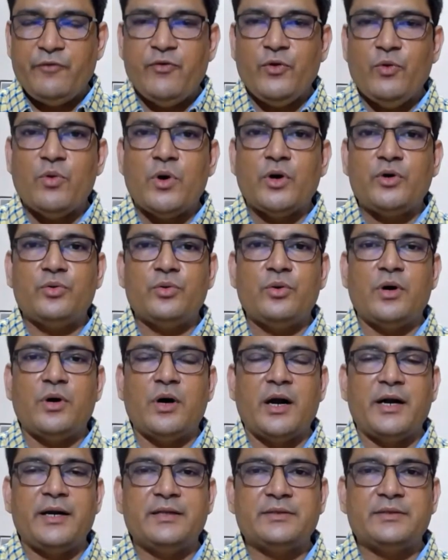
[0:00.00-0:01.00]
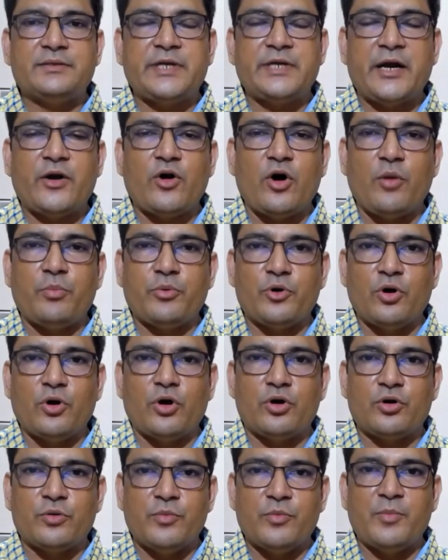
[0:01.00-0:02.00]
want to understand
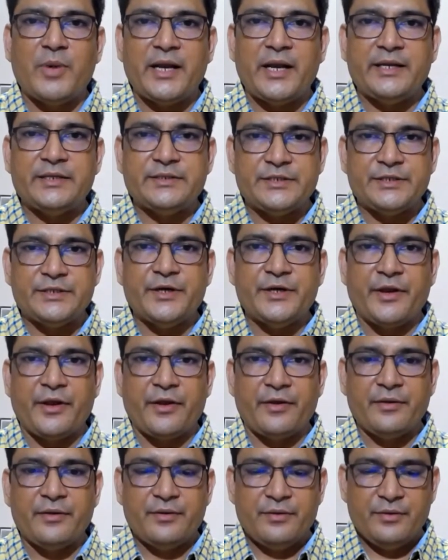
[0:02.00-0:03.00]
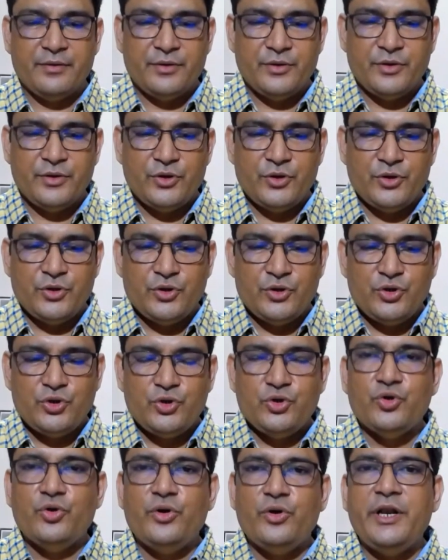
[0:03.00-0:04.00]
automobile engineering,
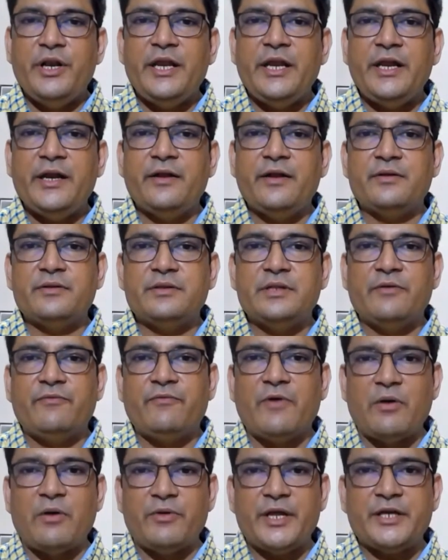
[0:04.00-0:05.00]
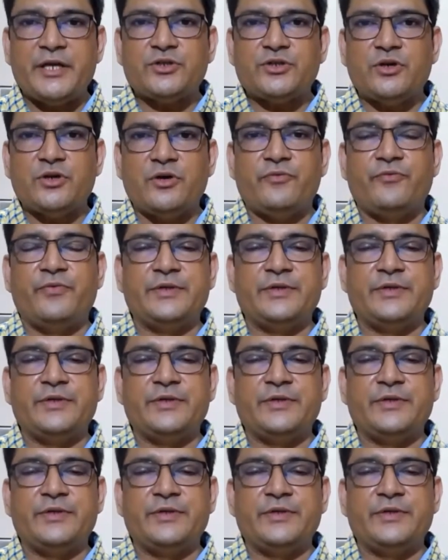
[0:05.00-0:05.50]
you need the foundation of